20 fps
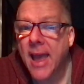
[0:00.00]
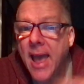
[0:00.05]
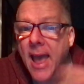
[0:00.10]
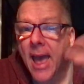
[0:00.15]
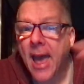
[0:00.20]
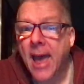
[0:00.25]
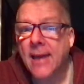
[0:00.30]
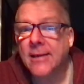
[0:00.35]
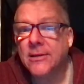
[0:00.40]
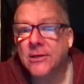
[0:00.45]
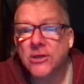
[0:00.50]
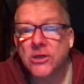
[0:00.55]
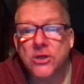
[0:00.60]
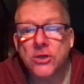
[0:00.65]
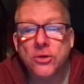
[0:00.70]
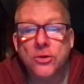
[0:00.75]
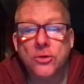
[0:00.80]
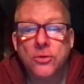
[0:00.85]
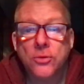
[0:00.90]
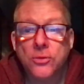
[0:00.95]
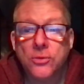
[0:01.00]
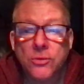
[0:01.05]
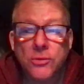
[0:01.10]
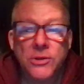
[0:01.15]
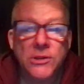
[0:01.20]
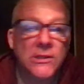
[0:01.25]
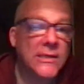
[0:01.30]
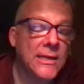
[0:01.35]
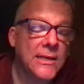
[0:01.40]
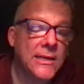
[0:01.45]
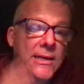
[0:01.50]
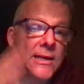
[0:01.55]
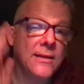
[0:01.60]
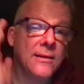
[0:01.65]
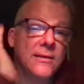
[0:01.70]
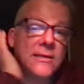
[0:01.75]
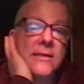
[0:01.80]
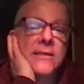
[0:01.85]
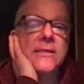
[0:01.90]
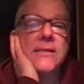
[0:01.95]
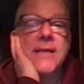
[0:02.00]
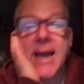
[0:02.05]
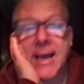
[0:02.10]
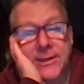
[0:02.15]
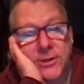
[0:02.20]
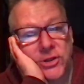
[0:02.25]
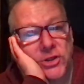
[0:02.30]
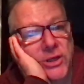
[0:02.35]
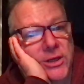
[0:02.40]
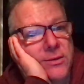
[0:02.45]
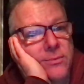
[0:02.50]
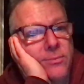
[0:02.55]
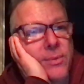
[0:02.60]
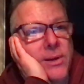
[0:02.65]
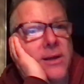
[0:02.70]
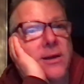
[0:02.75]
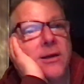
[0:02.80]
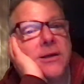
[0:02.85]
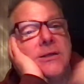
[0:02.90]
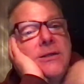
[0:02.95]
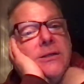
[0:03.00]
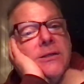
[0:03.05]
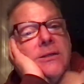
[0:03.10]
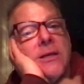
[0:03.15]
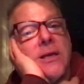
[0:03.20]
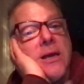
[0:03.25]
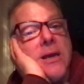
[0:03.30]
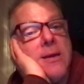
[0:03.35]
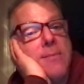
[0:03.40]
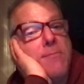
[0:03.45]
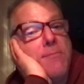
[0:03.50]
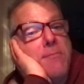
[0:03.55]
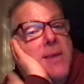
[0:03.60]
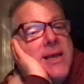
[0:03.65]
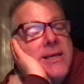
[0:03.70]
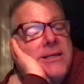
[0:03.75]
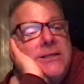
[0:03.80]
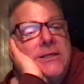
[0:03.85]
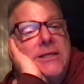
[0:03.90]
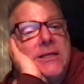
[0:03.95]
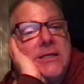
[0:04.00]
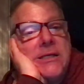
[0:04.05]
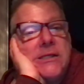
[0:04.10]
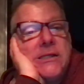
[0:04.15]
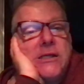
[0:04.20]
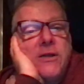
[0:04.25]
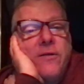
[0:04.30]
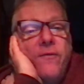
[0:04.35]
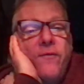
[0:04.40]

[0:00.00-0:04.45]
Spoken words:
had to sit in detention because Mrs.